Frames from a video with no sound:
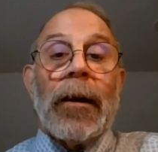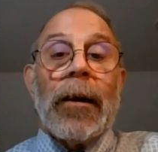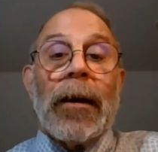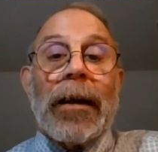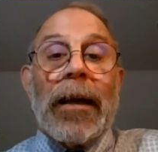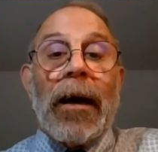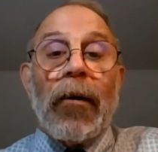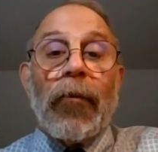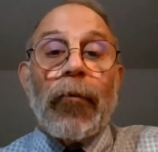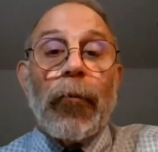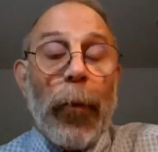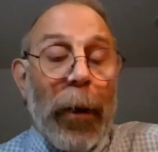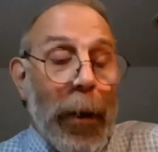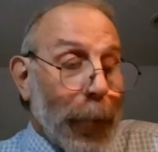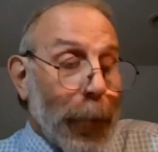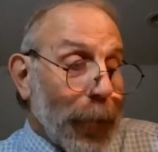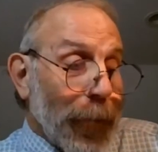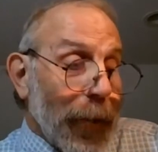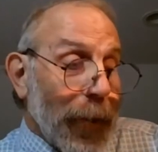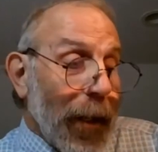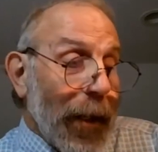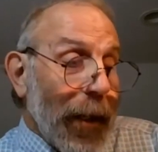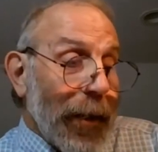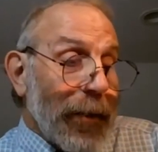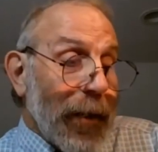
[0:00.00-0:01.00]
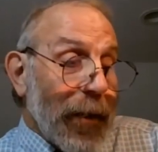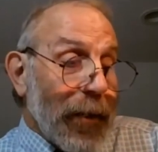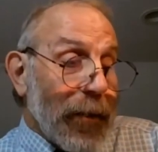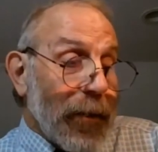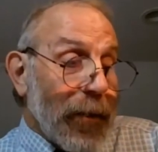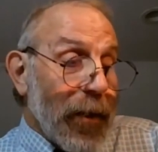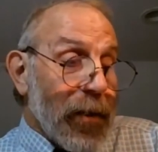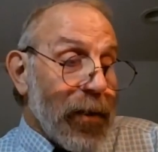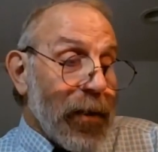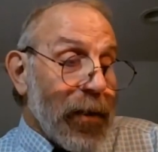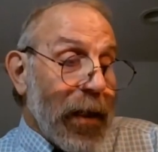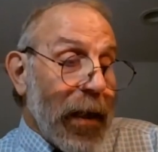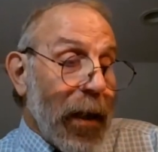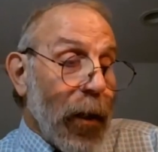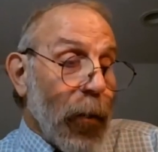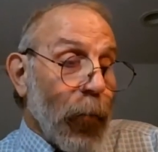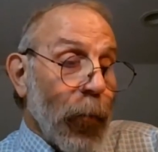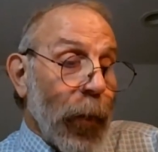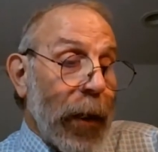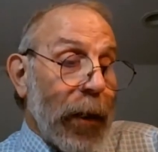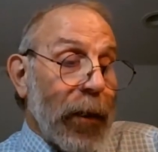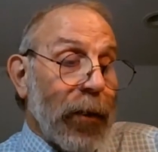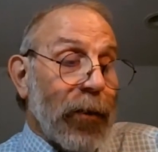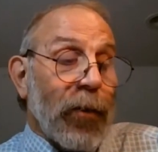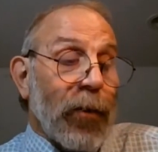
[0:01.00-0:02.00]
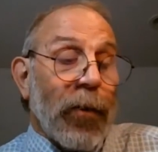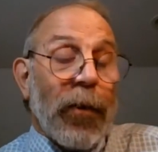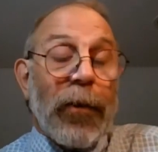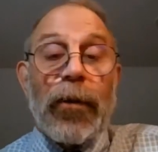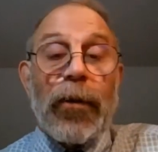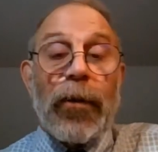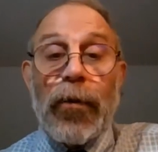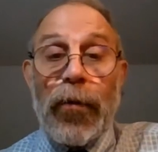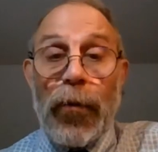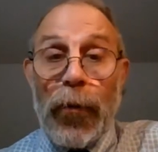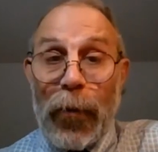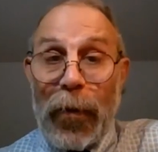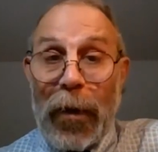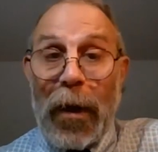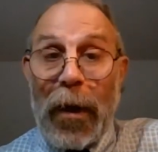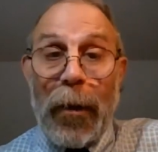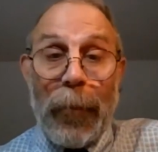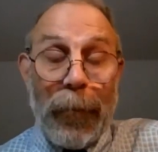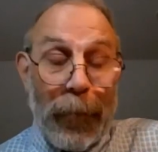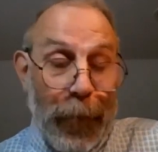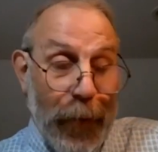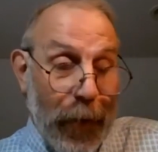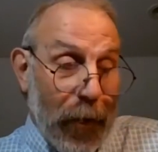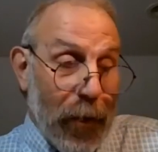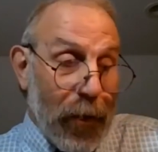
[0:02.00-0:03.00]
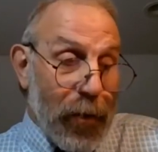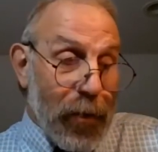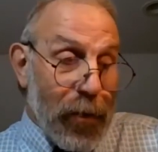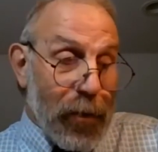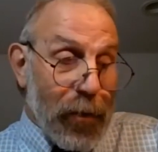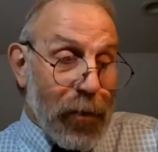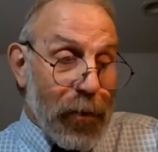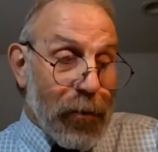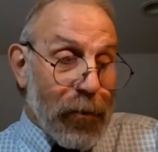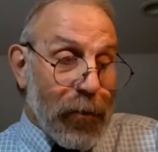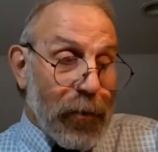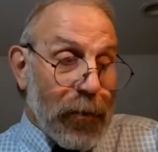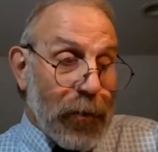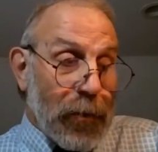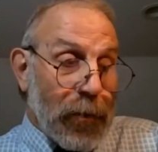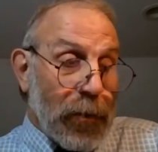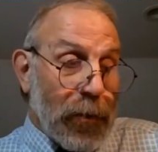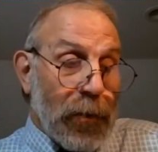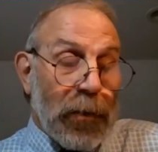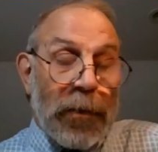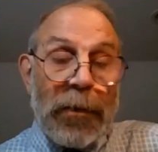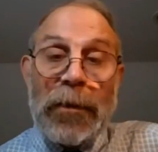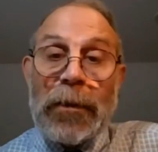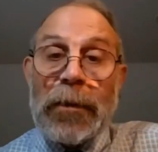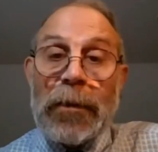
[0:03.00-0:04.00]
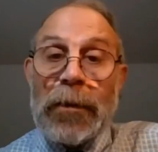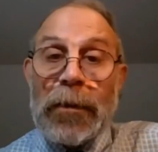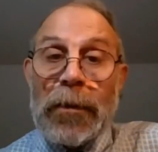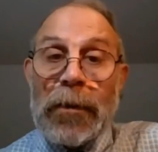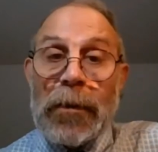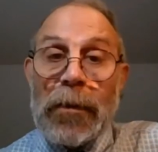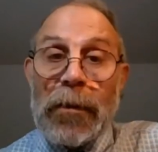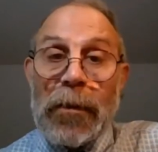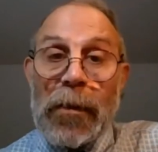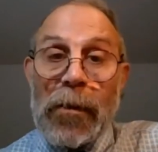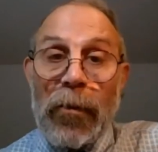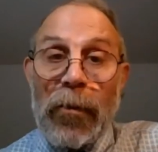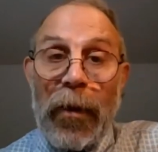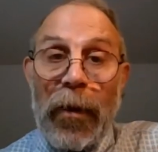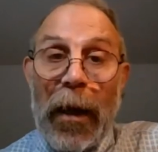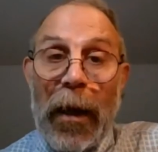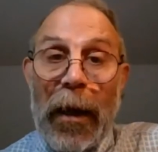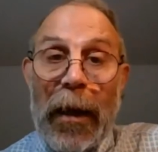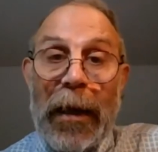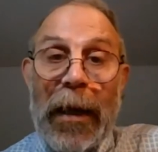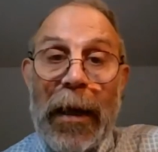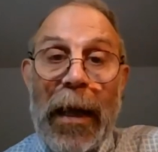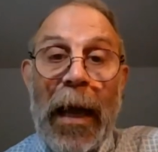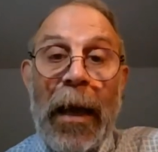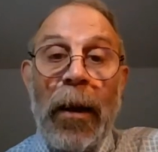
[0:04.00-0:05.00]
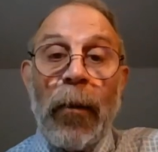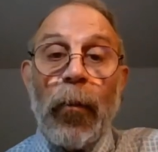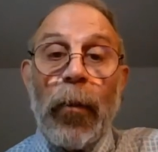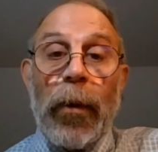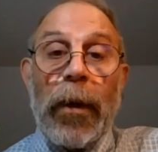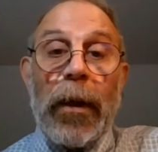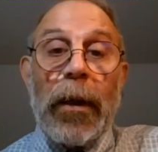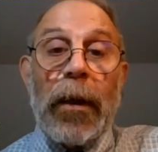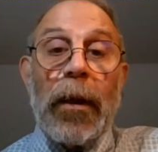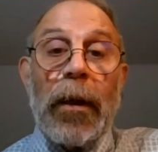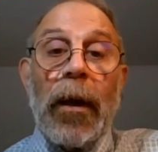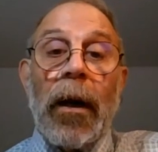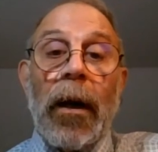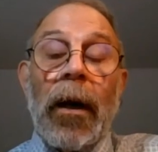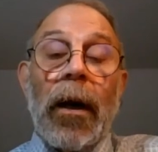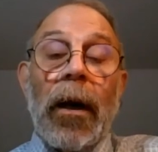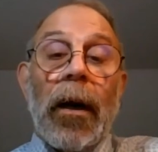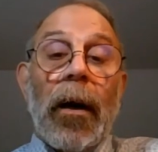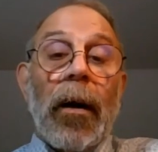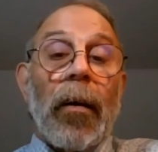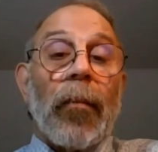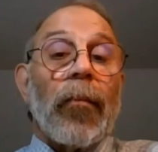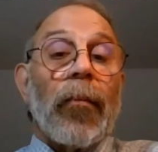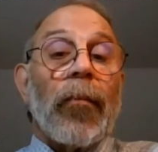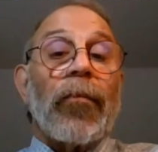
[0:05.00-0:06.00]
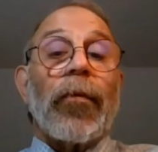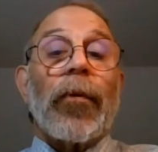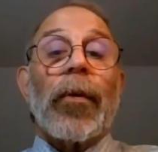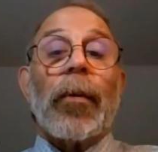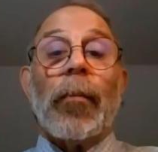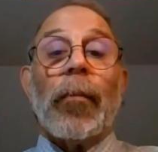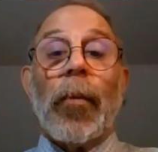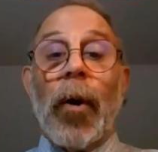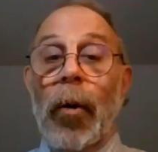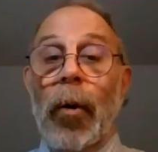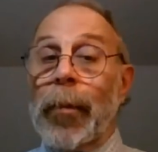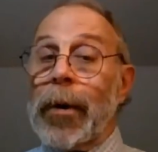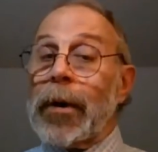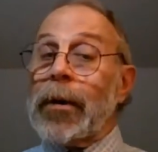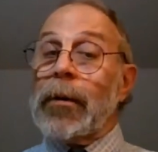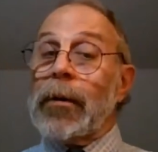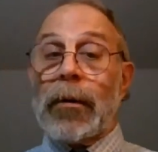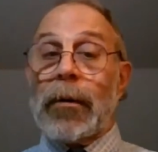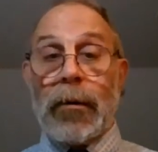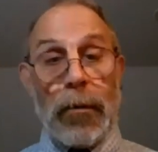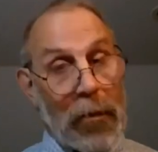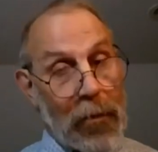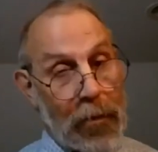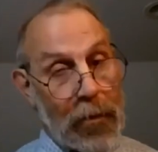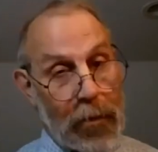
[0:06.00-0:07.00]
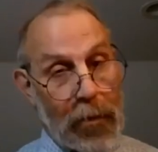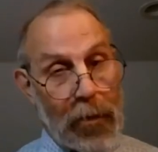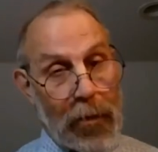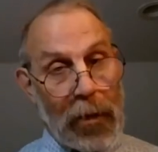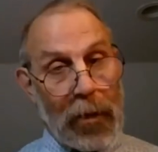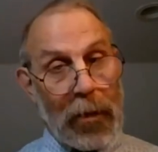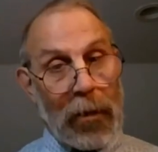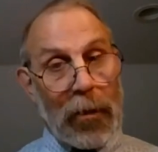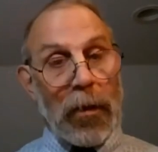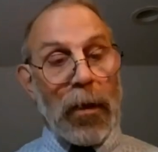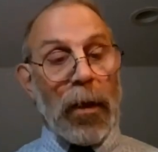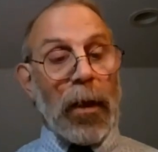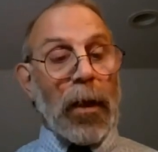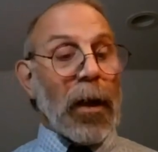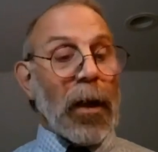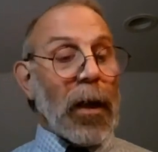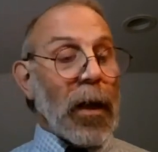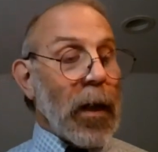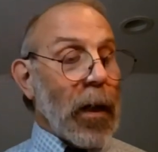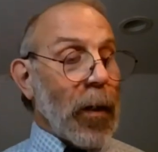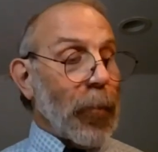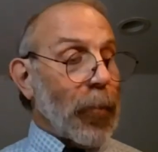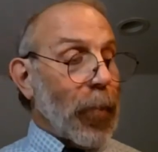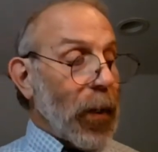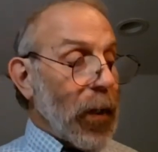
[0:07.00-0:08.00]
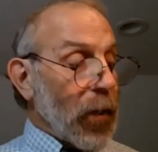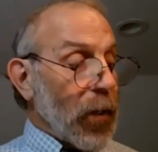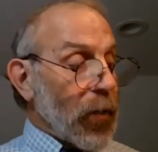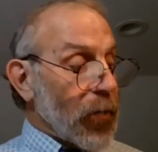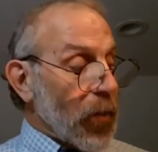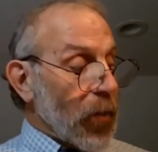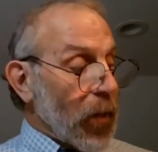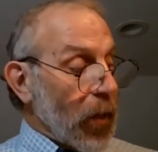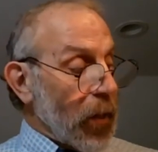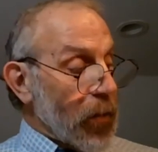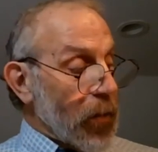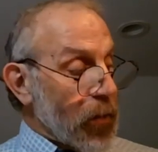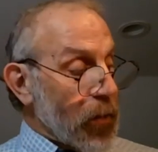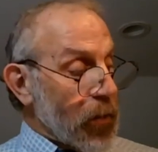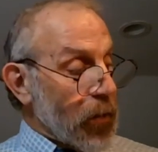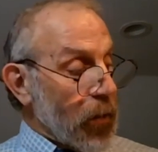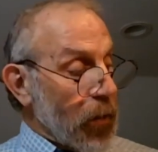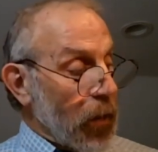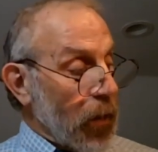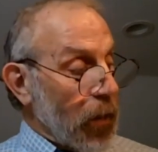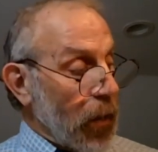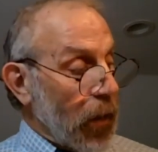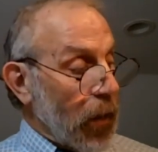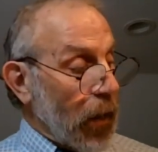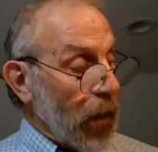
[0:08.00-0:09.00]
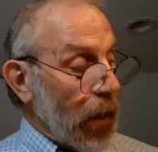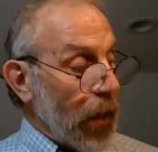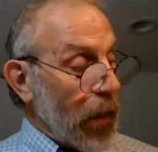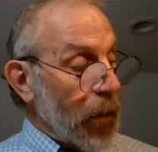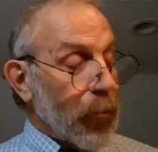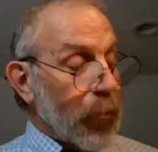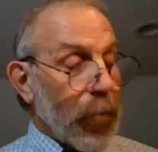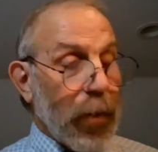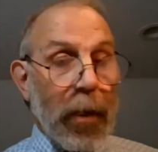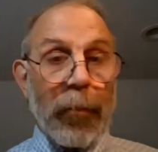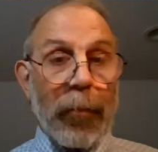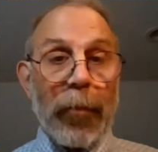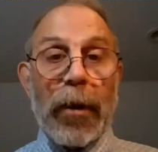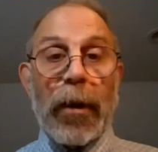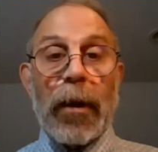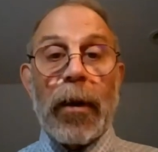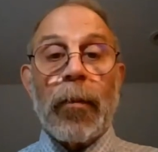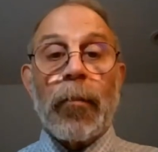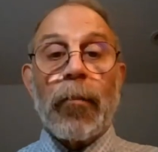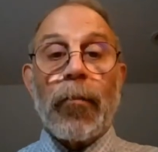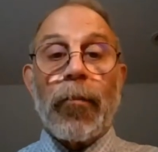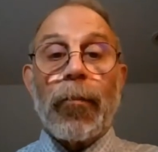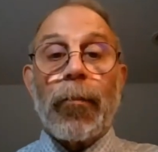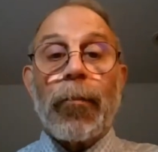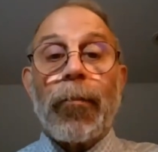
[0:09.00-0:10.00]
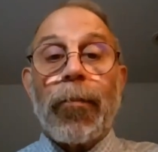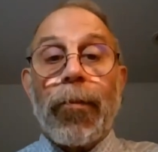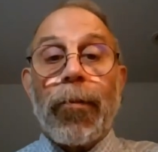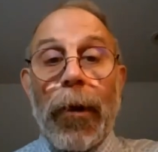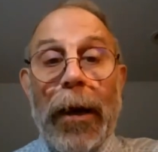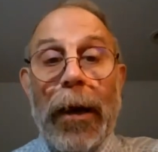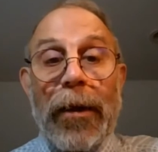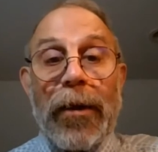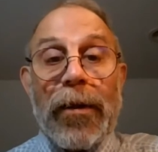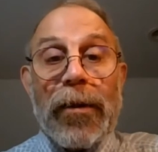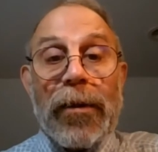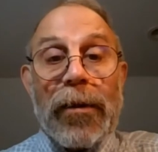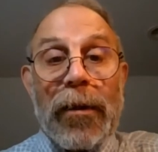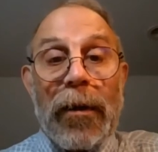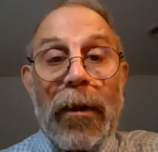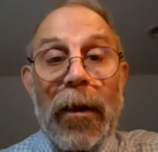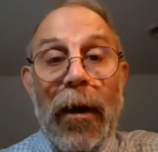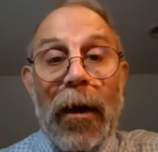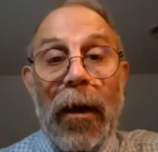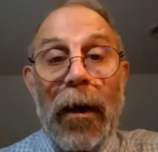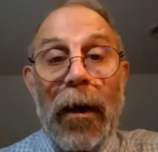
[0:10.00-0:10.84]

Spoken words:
Now, if we applied that discount rate to the two companies, okay, and we, for the moment, I apologize, Hi, but I'm going to embrace